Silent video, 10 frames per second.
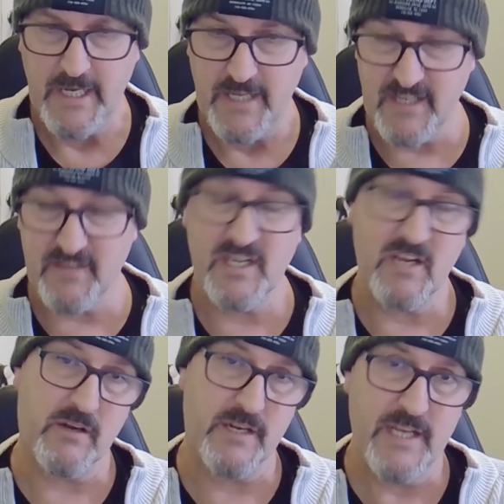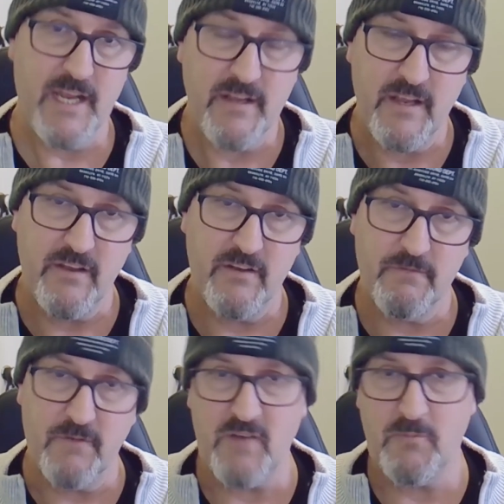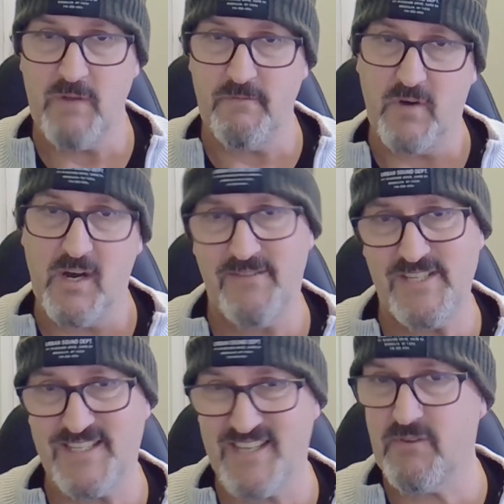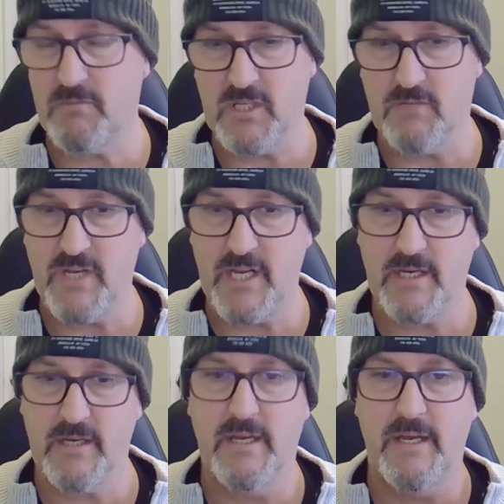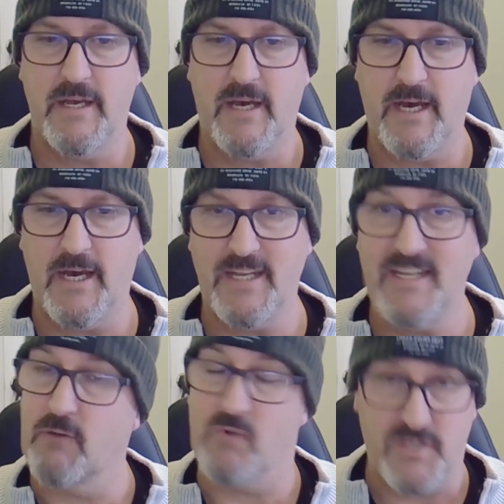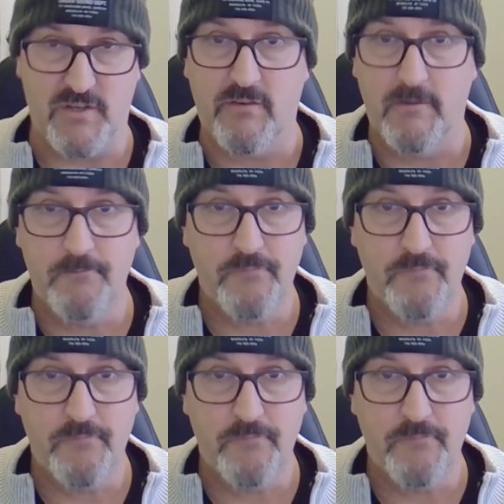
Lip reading: The other thing you're going to need is 5.5 and 7 millimeter nut wrenches,